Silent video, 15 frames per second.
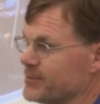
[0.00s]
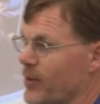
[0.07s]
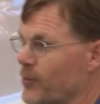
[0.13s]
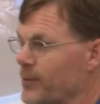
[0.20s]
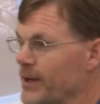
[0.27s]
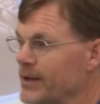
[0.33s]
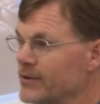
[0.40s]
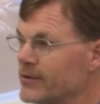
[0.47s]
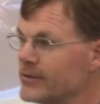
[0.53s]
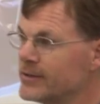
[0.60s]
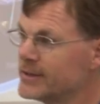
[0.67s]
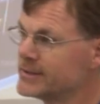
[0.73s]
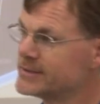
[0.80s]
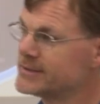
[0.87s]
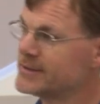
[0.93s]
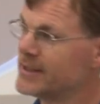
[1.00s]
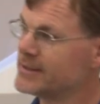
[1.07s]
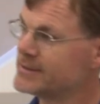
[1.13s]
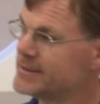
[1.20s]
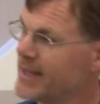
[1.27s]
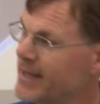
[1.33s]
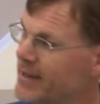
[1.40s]
Mobile, is,
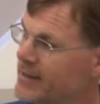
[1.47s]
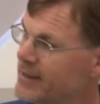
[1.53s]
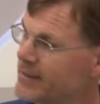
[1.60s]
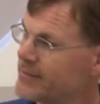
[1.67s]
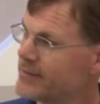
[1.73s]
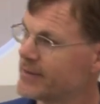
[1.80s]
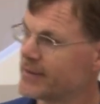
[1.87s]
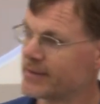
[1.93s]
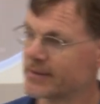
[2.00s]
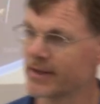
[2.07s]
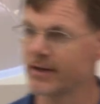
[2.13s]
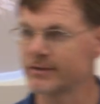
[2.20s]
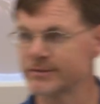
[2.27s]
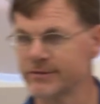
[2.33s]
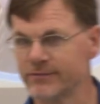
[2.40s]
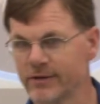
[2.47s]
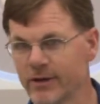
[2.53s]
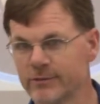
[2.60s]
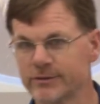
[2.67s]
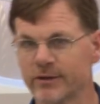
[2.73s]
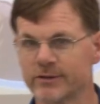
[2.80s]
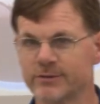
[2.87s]
is down at the College of the
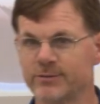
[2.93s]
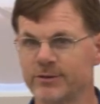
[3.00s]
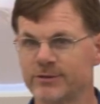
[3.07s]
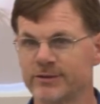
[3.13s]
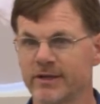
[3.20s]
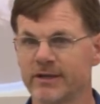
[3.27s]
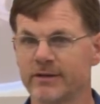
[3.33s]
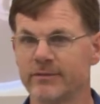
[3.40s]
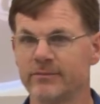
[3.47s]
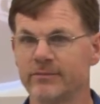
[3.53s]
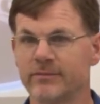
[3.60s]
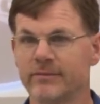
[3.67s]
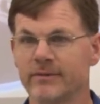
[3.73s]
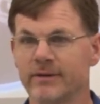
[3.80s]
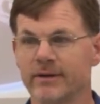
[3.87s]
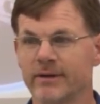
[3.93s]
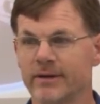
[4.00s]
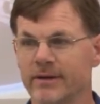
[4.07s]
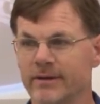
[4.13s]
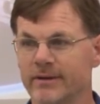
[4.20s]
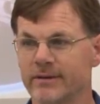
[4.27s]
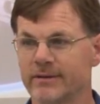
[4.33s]
Ozarks Museum.
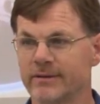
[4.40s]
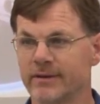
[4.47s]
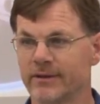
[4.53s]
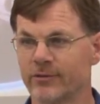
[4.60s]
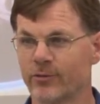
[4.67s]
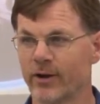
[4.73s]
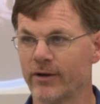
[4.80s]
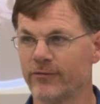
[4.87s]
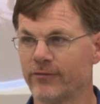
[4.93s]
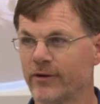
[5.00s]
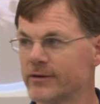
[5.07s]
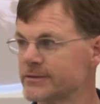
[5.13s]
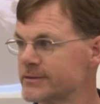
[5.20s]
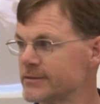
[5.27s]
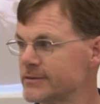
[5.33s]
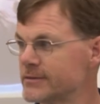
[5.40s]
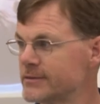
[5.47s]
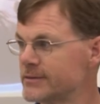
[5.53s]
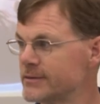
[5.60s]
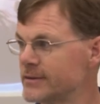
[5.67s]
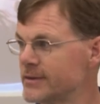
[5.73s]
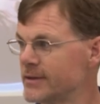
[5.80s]
Uh, yeah, the Ralph Foster
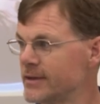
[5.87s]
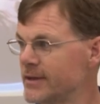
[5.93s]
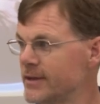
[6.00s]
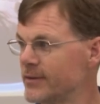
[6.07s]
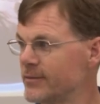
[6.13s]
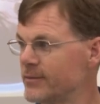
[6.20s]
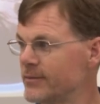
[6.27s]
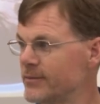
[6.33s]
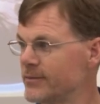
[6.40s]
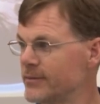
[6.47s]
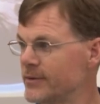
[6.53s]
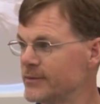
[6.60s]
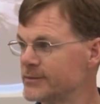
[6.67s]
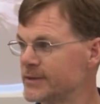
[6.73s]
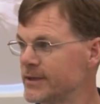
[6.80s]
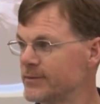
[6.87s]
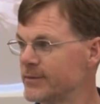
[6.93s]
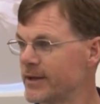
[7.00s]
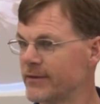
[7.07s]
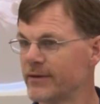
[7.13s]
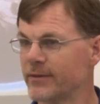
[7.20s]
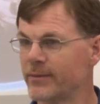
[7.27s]
Museum
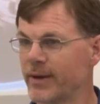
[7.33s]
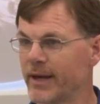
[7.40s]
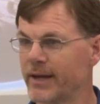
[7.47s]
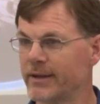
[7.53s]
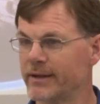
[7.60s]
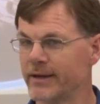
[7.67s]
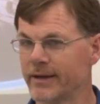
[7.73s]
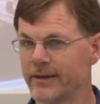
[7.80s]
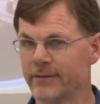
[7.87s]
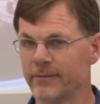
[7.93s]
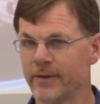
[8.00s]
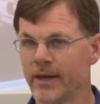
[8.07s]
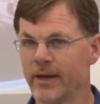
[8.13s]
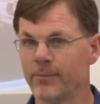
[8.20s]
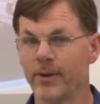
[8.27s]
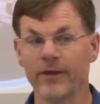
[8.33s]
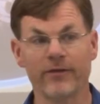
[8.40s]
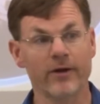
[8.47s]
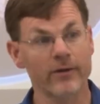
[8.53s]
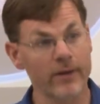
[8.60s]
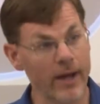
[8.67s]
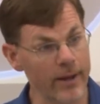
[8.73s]
down there. And, uh, but
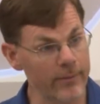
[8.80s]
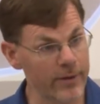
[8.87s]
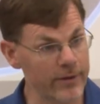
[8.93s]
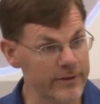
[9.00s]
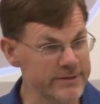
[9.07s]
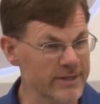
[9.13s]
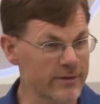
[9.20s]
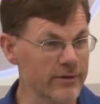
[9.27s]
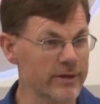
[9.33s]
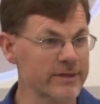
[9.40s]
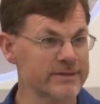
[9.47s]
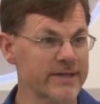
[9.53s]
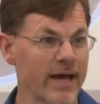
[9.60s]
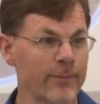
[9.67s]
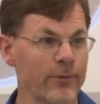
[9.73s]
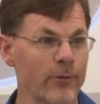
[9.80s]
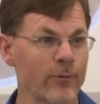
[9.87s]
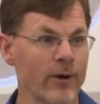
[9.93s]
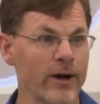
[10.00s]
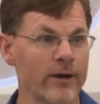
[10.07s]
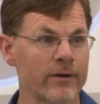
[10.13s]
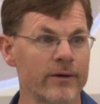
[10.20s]
there, I mean, it's a good example
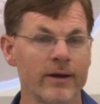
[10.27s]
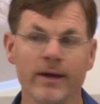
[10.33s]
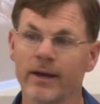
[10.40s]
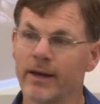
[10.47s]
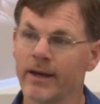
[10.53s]
where